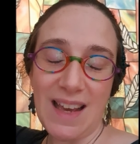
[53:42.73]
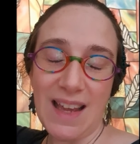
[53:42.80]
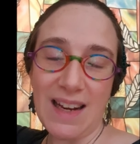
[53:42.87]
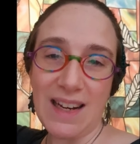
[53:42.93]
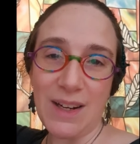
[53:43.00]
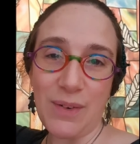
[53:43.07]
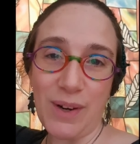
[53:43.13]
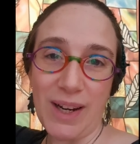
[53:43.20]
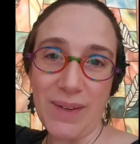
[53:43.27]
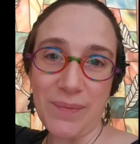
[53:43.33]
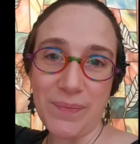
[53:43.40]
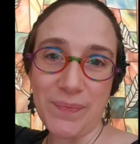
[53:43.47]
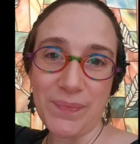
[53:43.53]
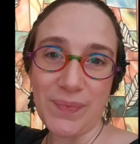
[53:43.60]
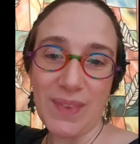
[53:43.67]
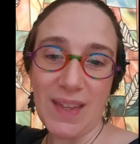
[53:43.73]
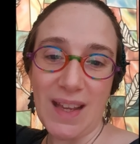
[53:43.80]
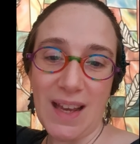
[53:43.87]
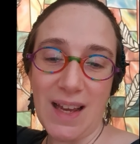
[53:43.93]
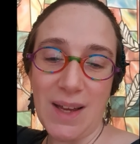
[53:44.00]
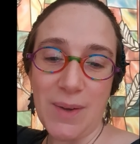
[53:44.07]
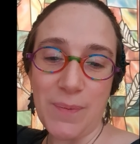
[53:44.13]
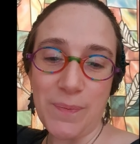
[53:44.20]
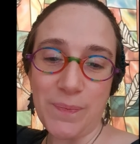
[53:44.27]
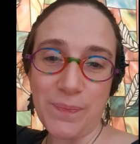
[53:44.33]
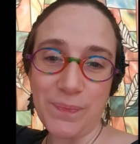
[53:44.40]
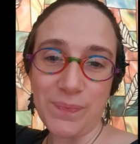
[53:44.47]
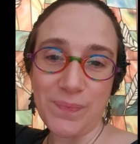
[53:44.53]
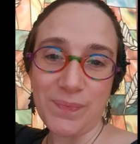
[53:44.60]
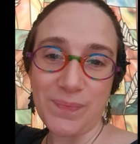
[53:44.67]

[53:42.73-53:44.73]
At any rate, train